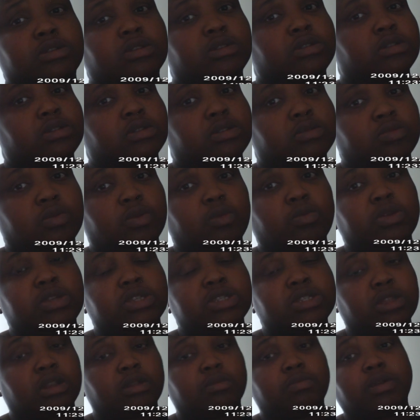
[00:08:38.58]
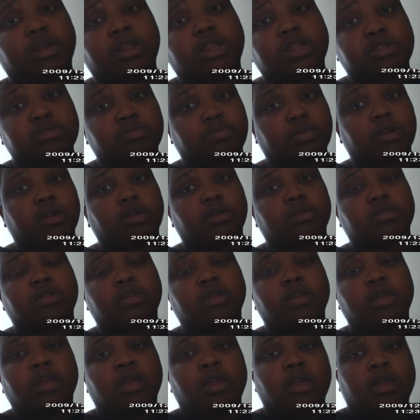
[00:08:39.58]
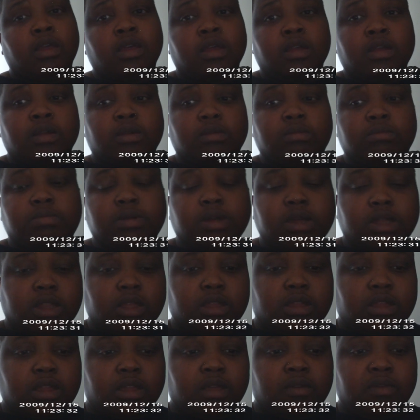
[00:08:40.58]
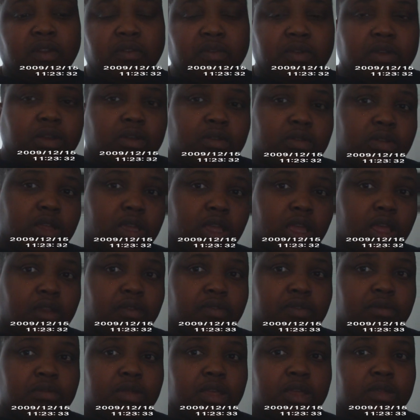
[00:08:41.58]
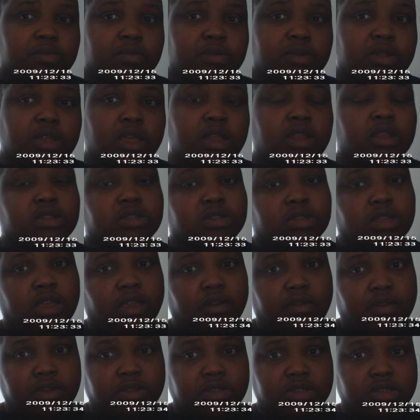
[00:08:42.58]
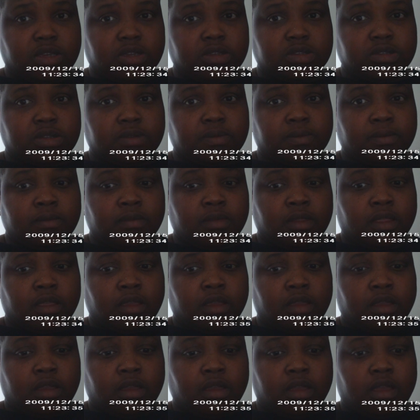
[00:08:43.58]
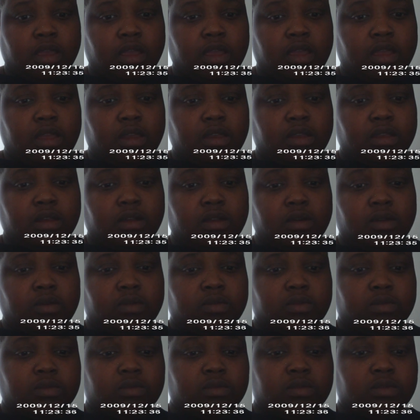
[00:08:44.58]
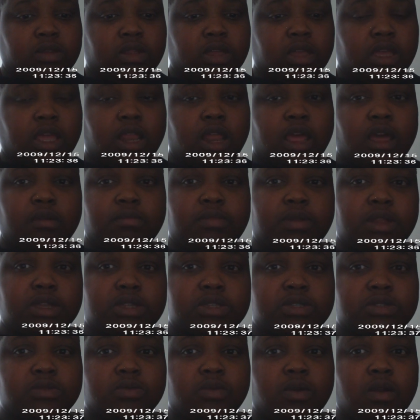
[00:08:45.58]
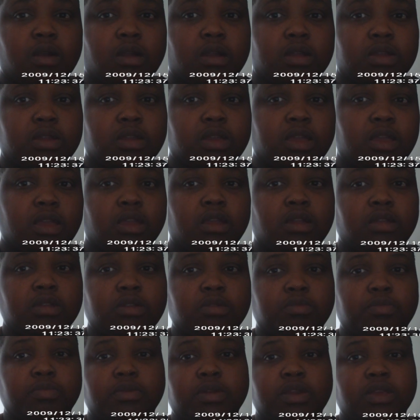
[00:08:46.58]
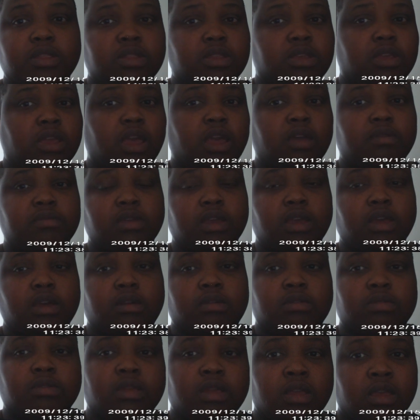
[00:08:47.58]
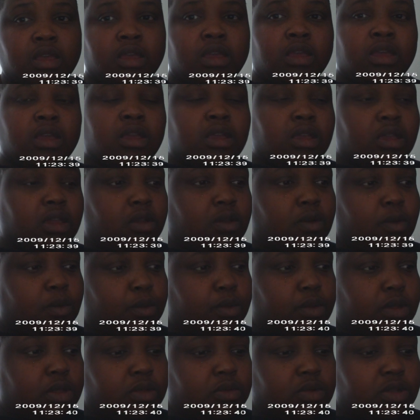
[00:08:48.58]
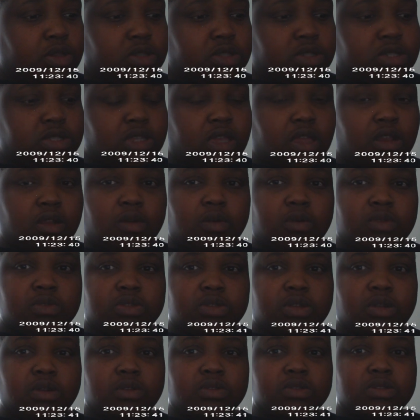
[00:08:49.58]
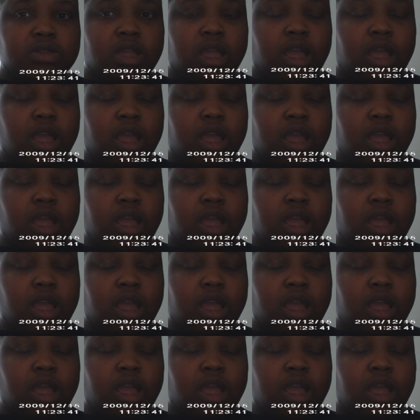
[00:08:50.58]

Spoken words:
This is when we celebrate his birth. But even if you don't look at it from that, look at it as a giving season. And, look at how blessed you are. You're here, you breathe, and you have your health. We used to say in our old church,